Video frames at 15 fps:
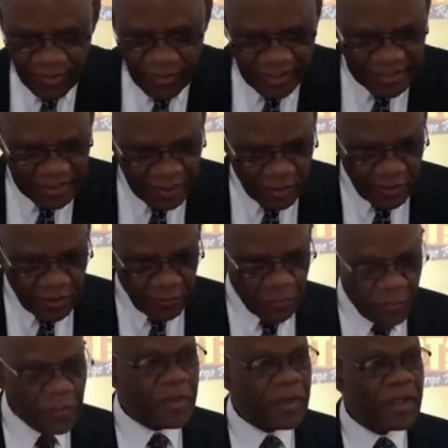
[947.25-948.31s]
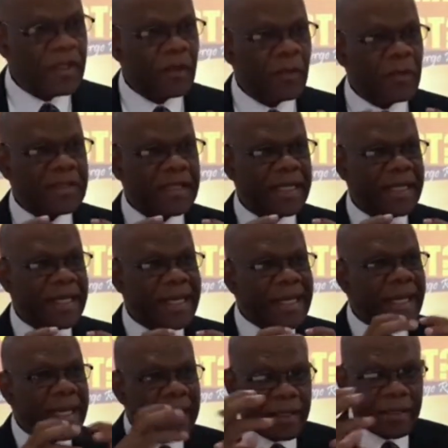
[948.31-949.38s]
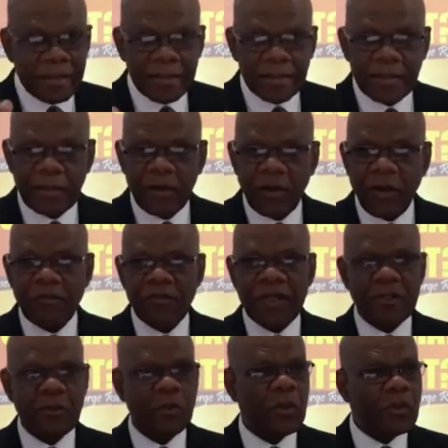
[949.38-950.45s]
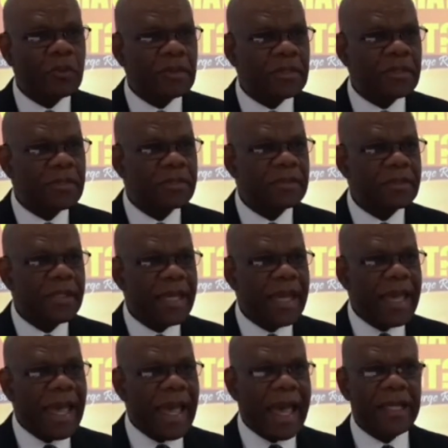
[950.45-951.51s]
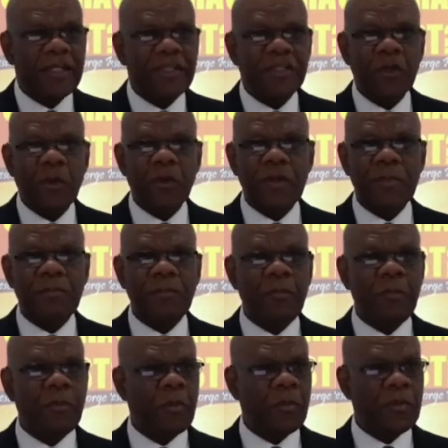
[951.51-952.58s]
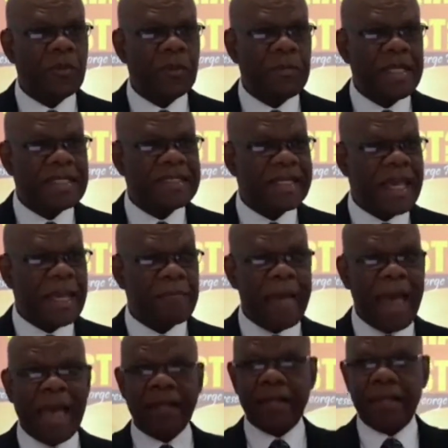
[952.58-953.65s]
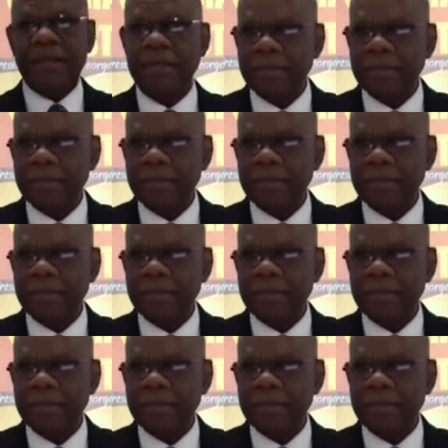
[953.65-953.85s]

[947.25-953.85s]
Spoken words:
that there was a healing of that wound. And so the beast came back